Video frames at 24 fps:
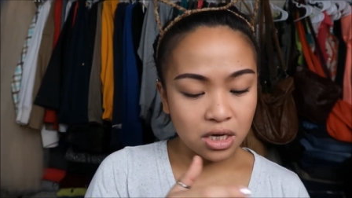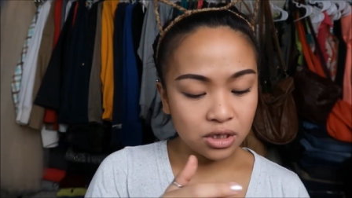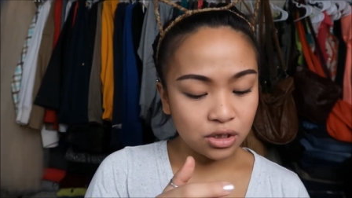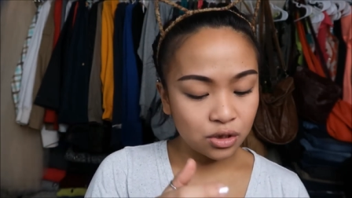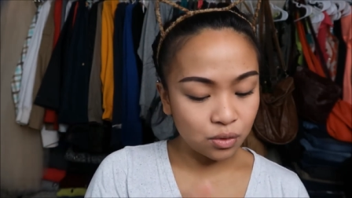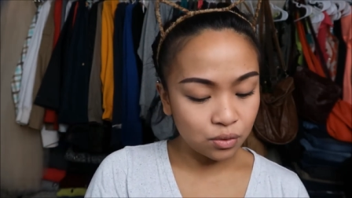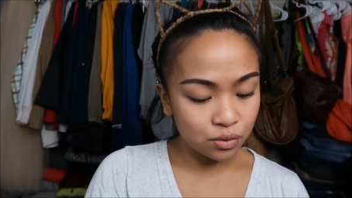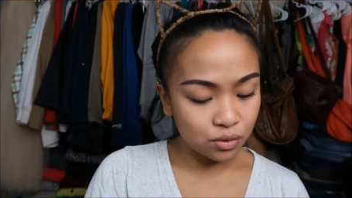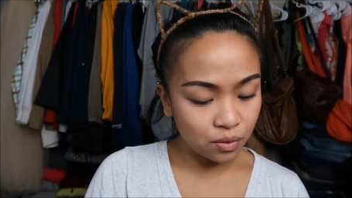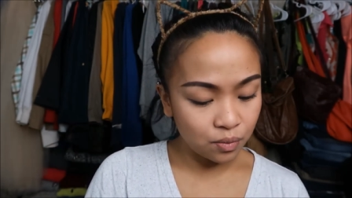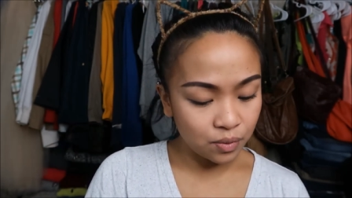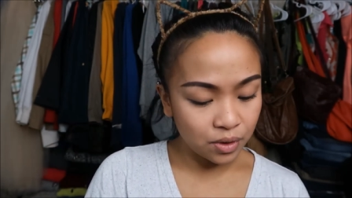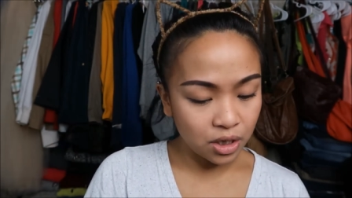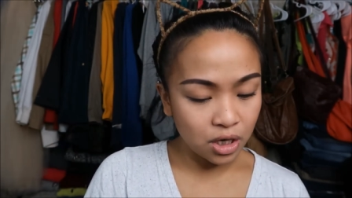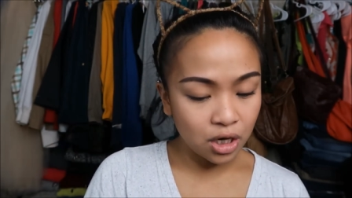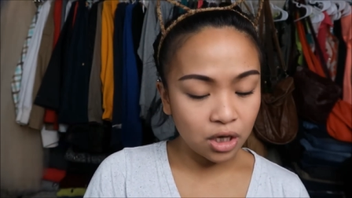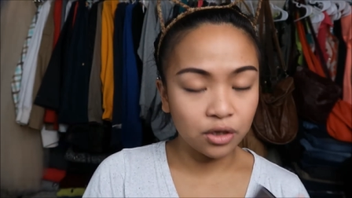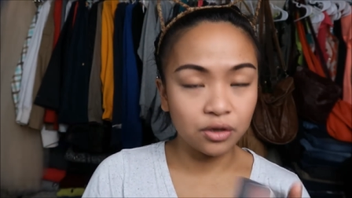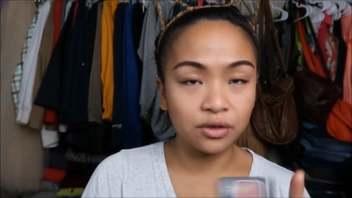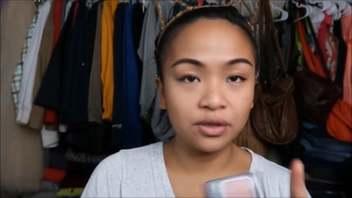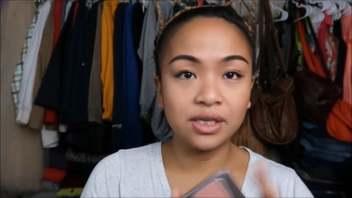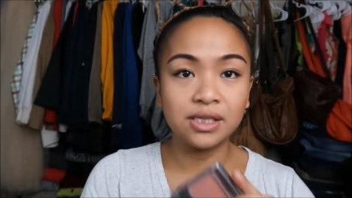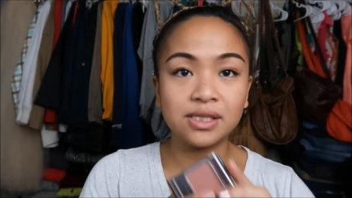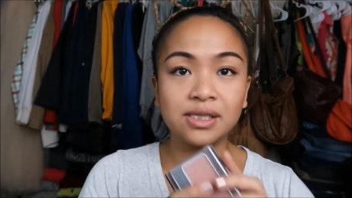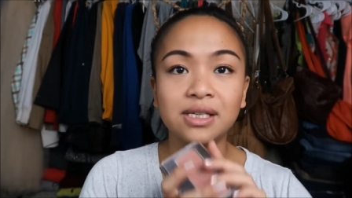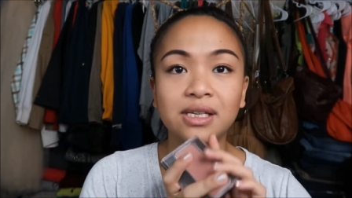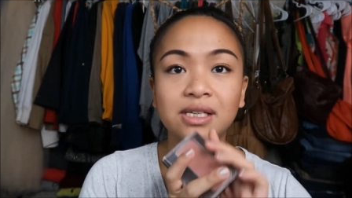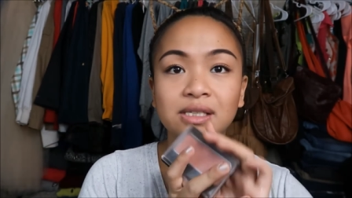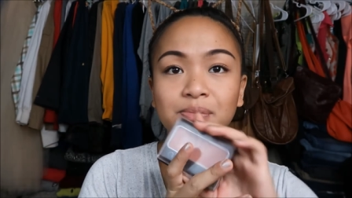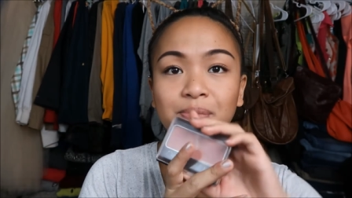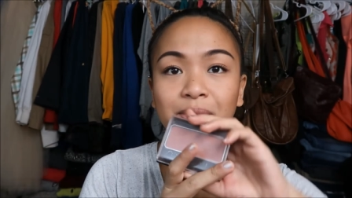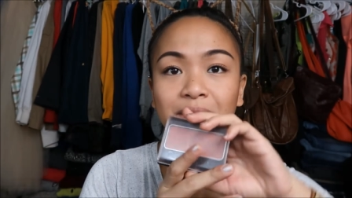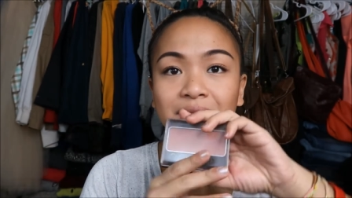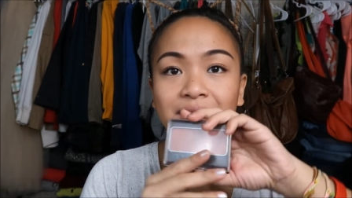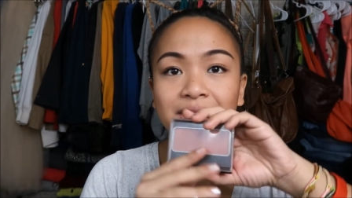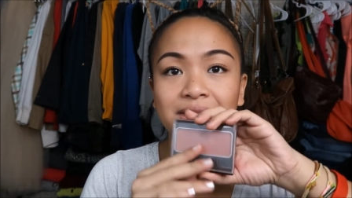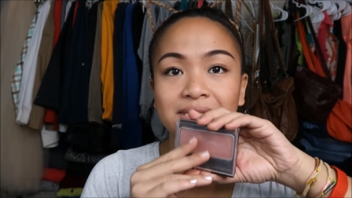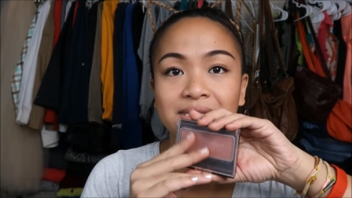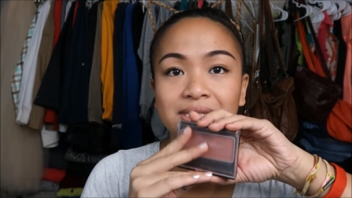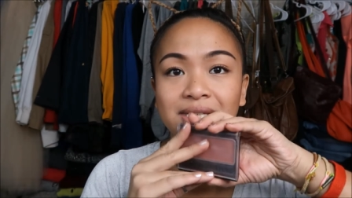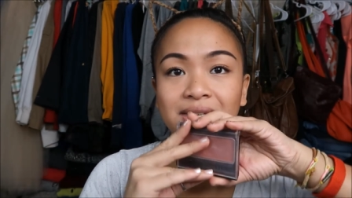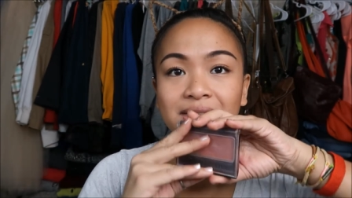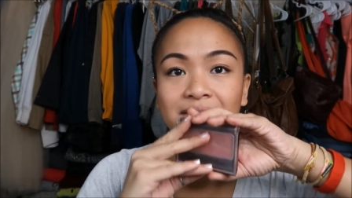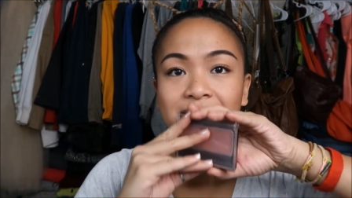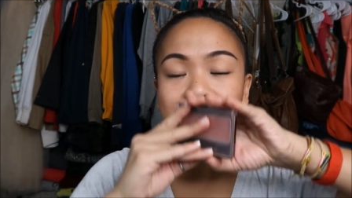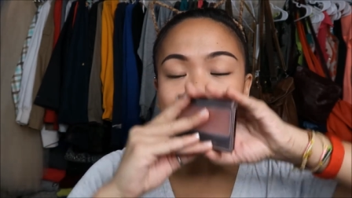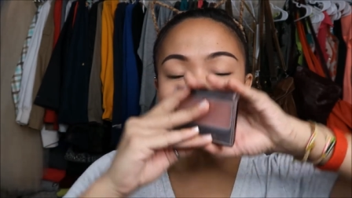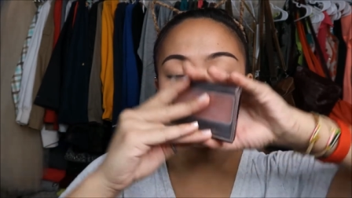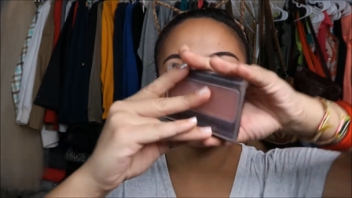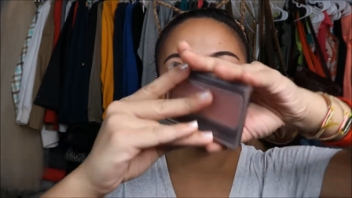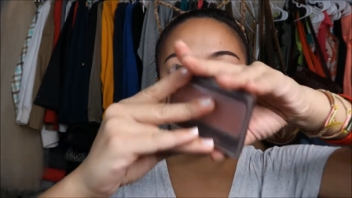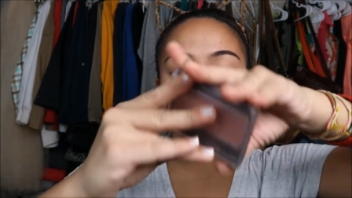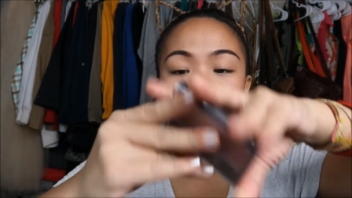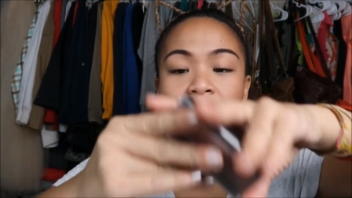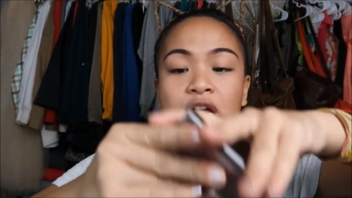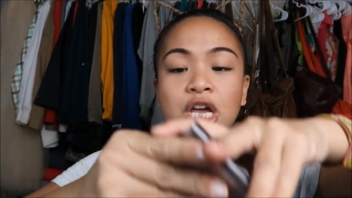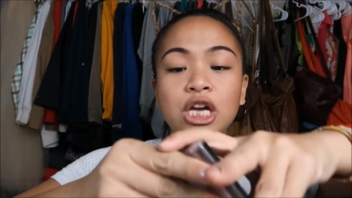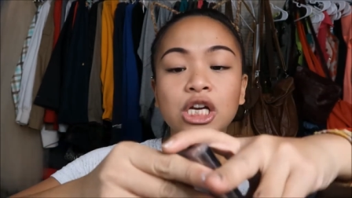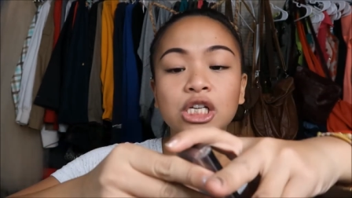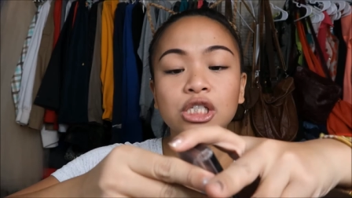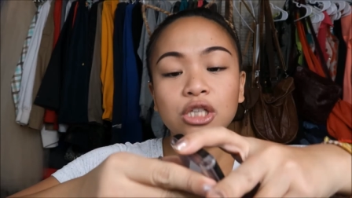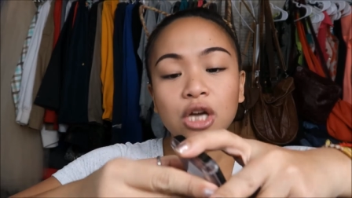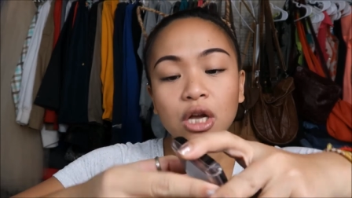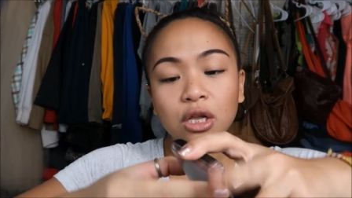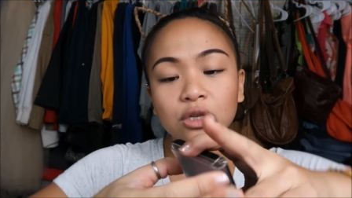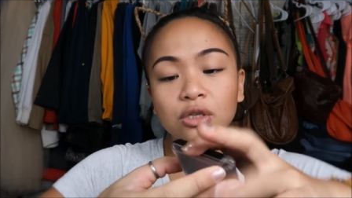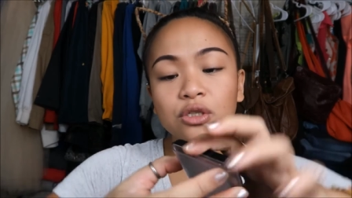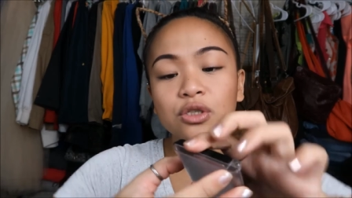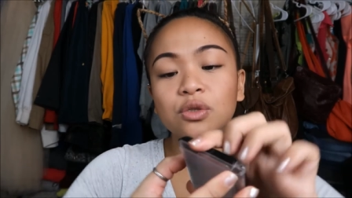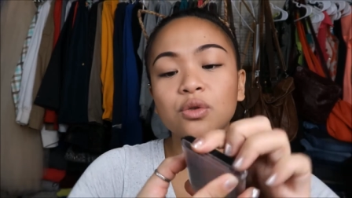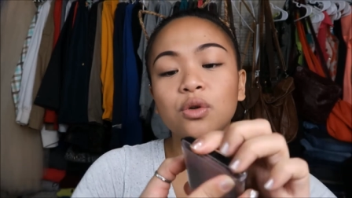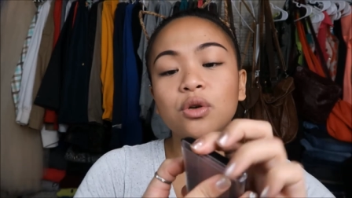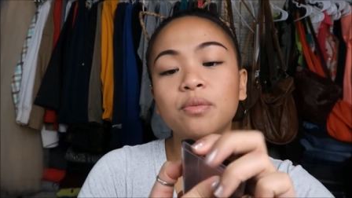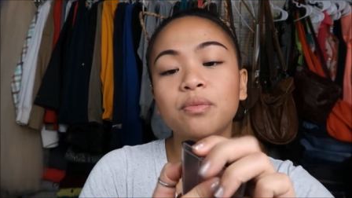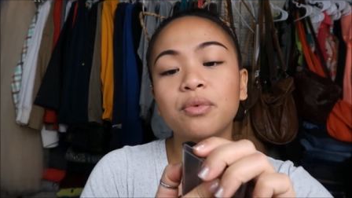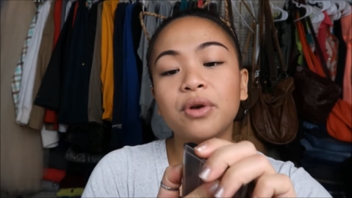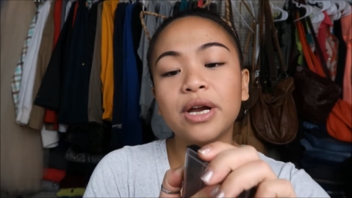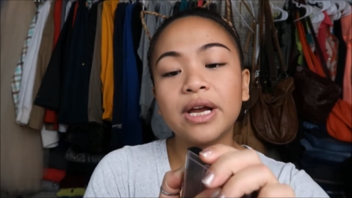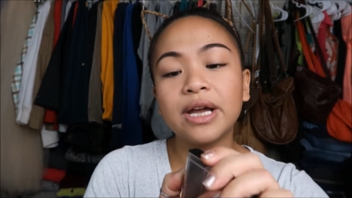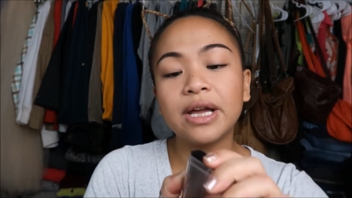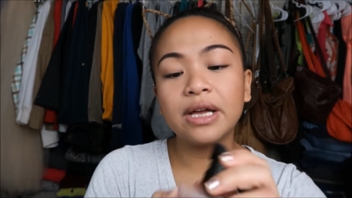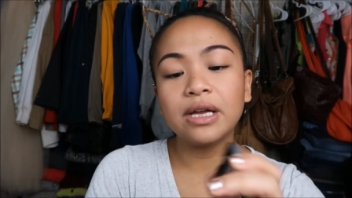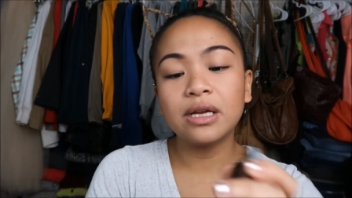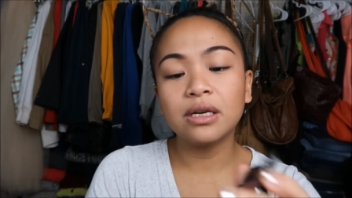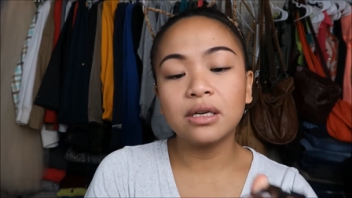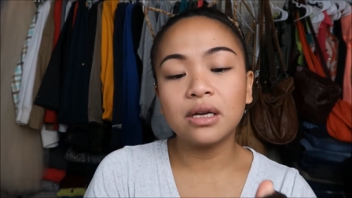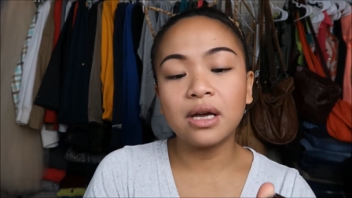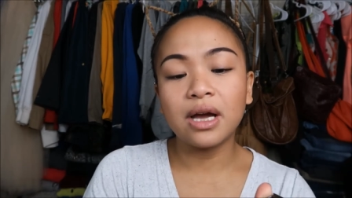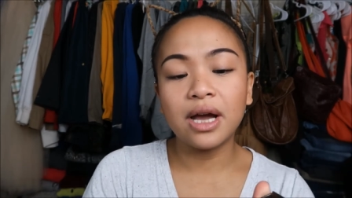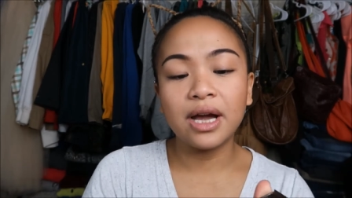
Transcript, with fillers: don't know what color this is, but this is a dollar store brand.